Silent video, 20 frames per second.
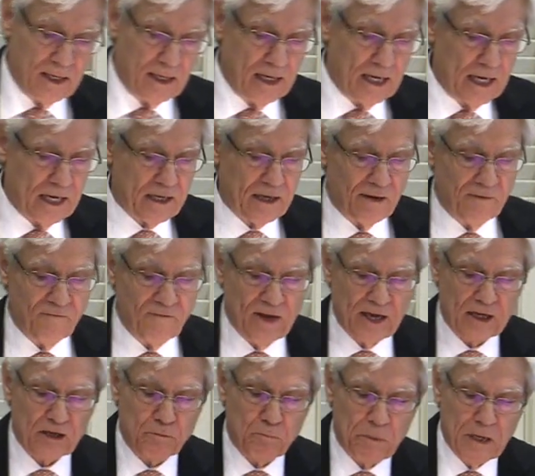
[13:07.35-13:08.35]
He
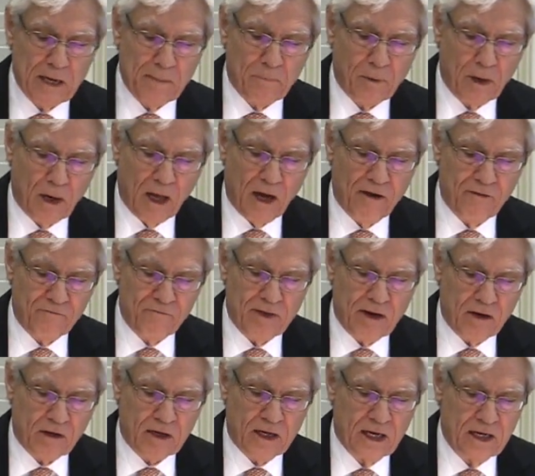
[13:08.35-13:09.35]
convicts people of
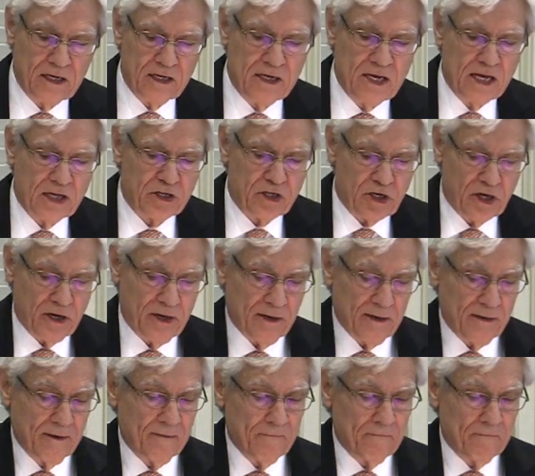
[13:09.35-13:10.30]
their condition,